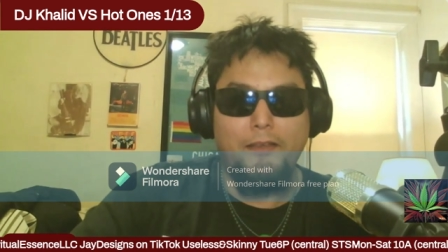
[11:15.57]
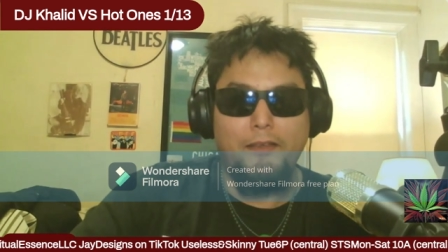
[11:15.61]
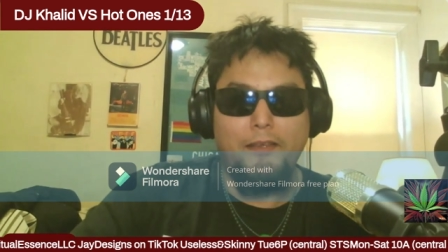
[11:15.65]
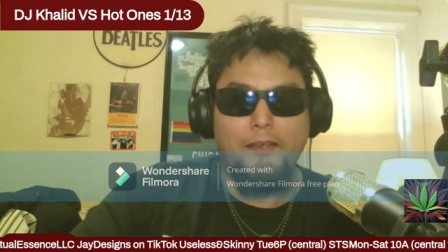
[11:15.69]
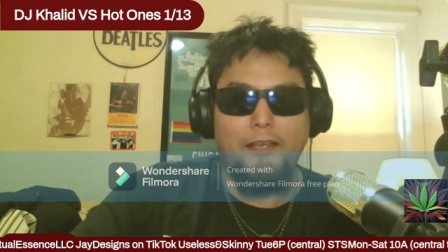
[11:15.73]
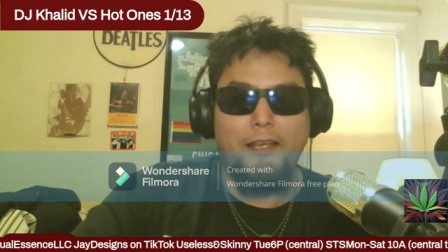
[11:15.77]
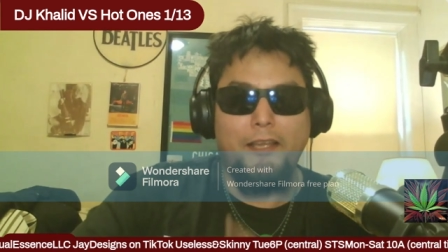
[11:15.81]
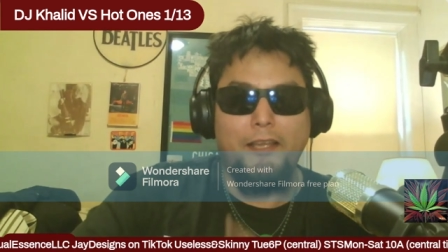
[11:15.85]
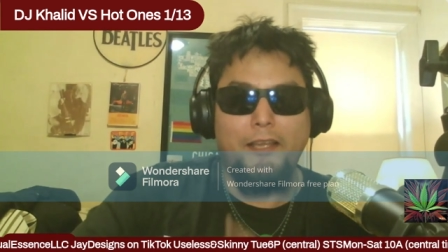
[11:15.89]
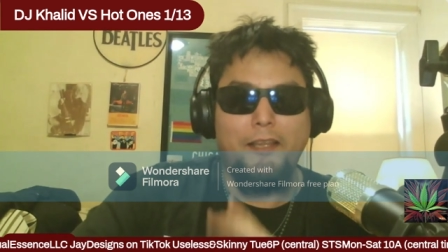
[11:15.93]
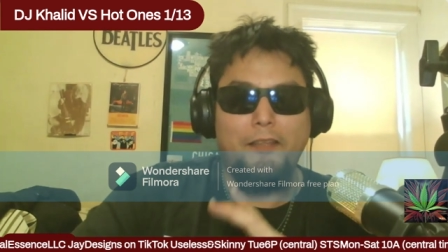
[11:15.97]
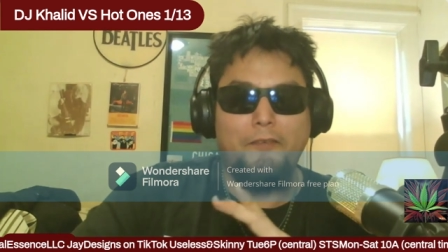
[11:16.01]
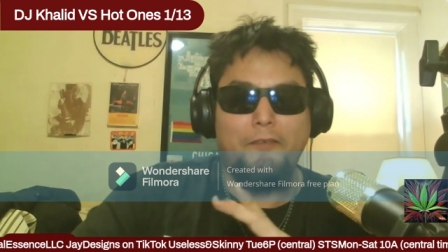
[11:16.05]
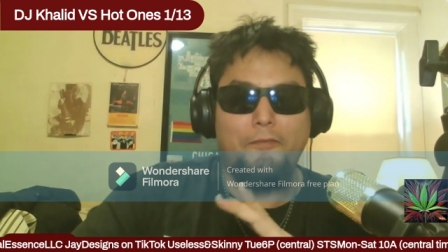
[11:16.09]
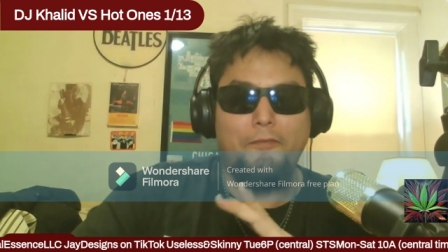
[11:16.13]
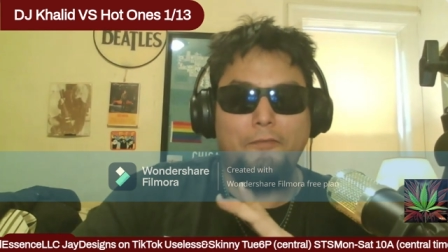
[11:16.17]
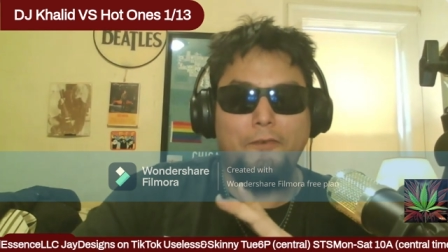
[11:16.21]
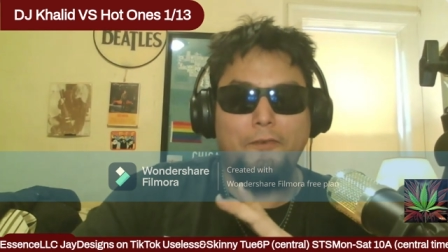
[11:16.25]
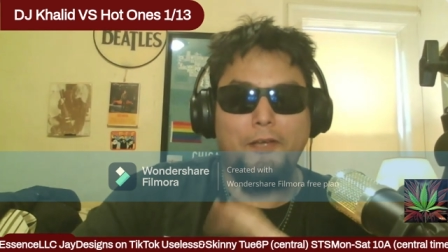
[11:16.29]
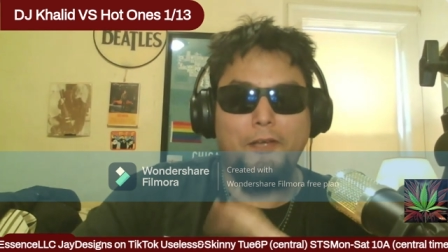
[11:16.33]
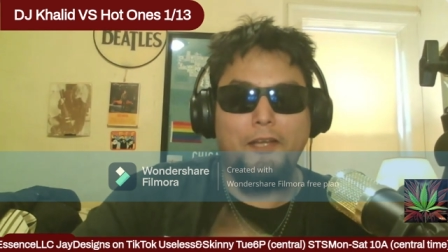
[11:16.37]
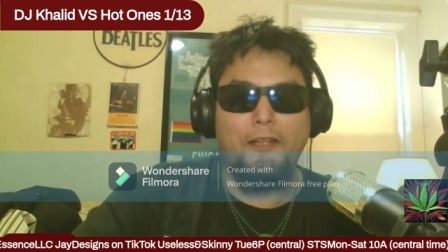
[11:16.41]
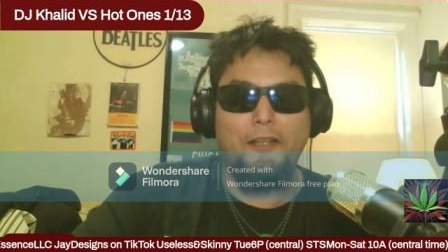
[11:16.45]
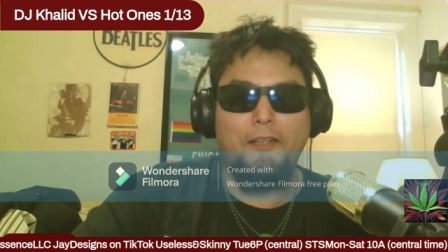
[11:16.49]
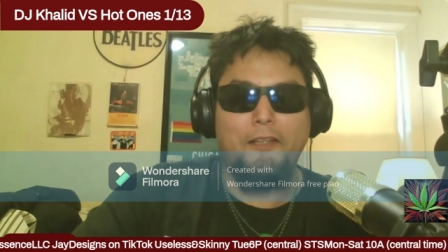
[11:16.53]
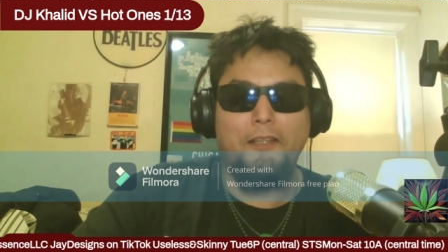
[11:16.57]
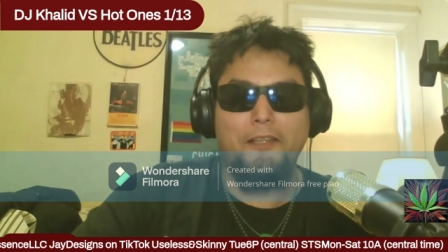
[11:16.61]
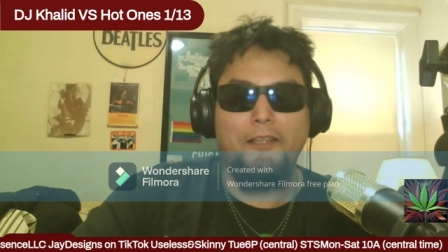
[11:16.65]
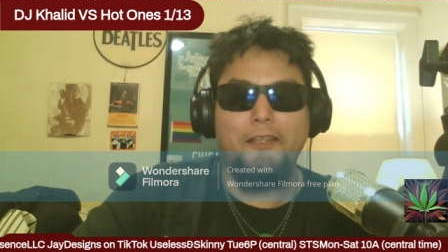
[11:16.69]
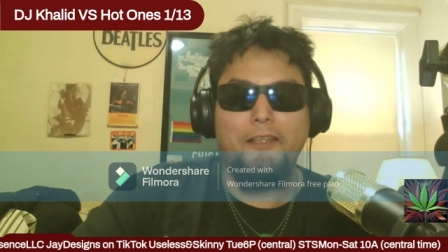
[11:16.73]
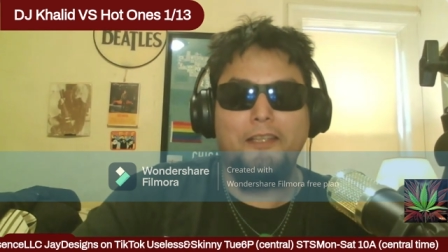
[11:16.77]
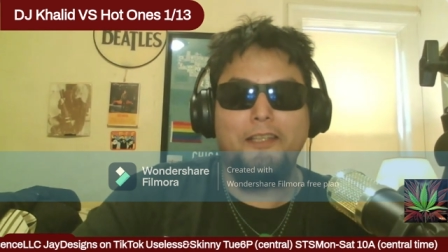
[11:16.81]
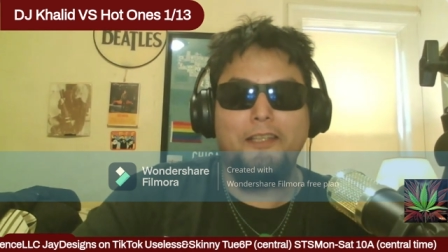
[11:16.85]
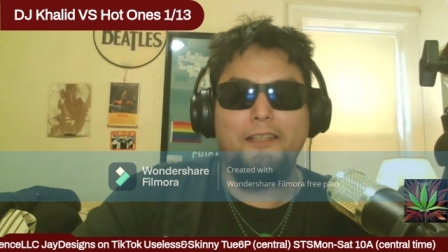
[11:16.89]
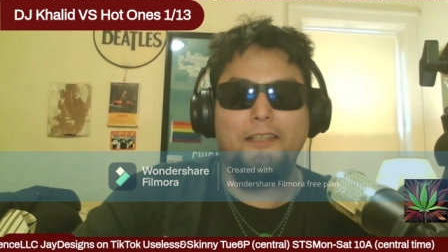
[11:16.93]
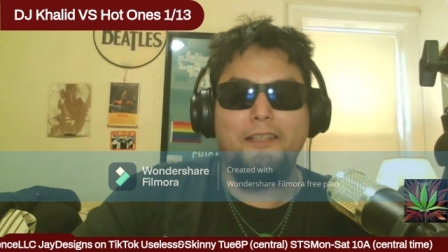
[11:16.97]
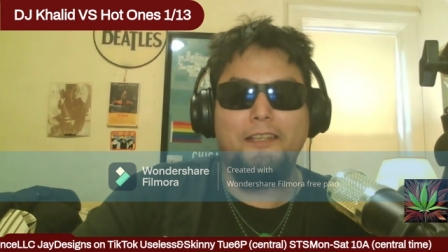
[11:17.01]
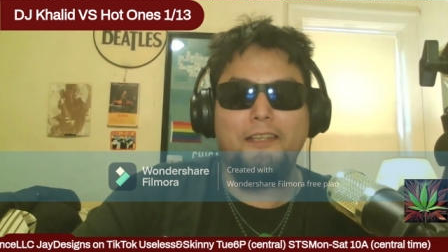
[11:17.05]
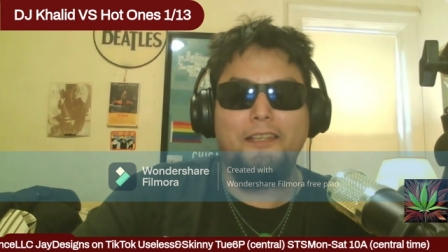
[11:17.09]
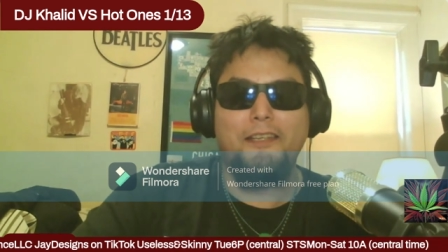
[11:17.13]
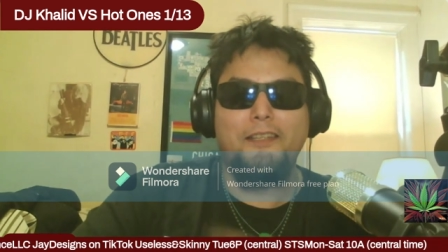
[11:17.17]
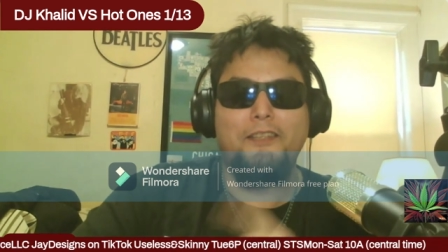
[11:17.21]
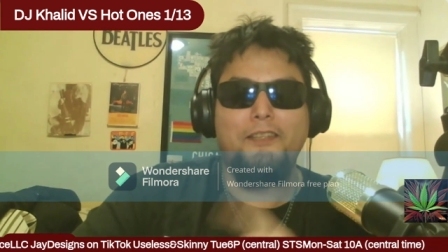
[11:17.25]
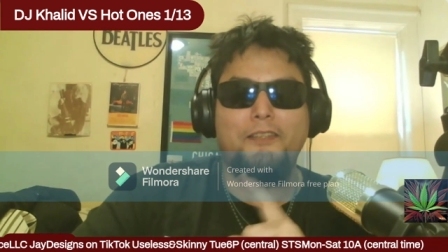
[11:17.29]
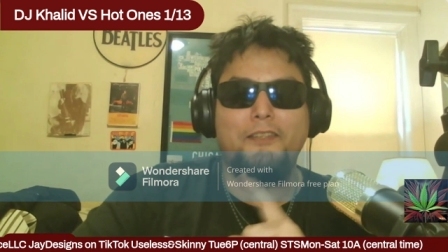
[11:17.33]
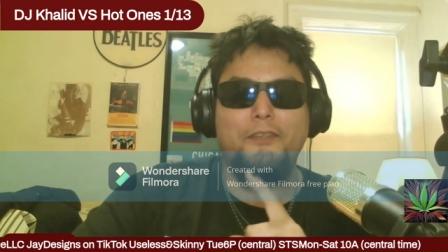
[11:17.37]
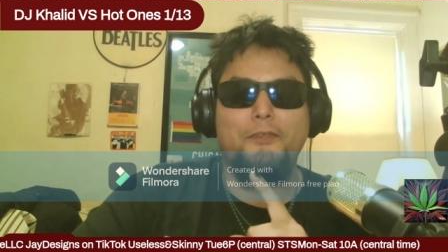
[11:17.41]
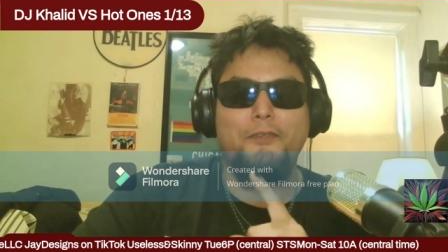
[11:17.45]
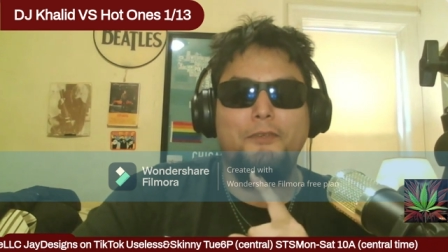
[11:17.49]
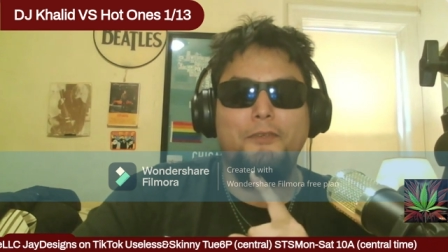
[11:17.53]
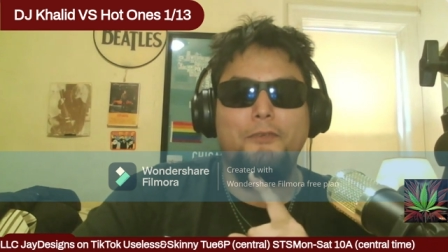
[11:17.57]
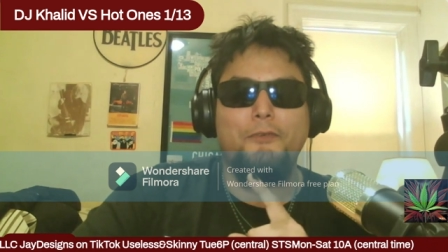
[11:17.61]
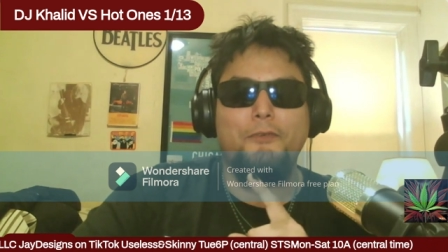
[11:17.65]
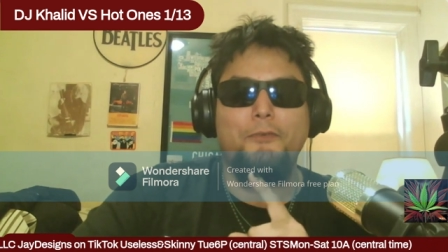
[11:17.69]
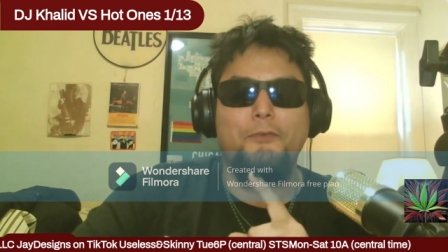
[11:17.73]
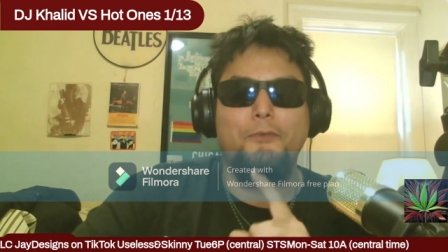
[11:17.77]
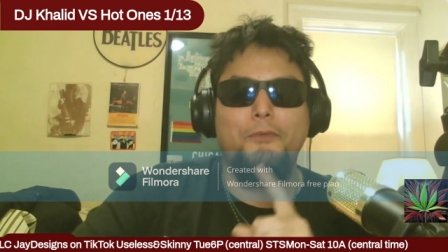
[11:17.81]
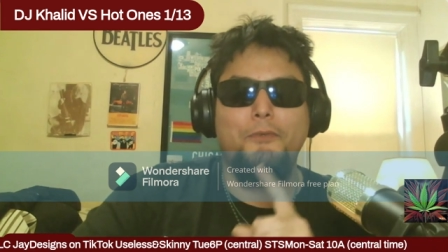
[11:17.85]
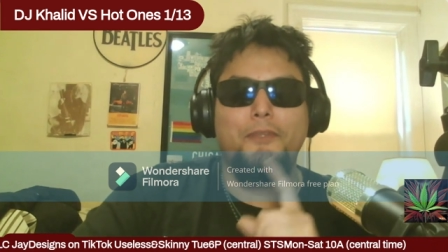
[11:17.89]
and then finally, let's get to